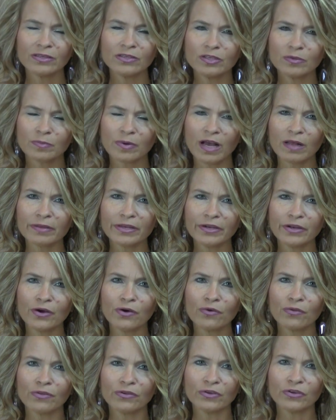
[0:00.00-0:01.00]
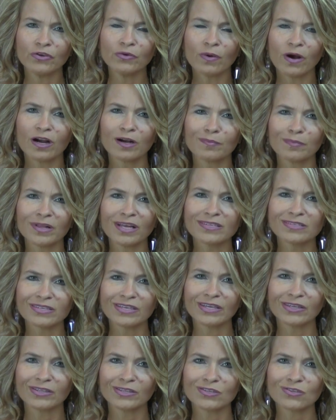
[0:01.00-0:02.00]
you probably know that you are a
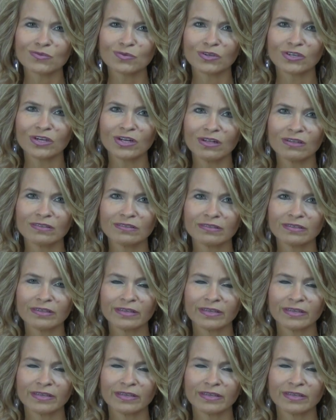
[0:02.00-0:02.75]
blessing in this world,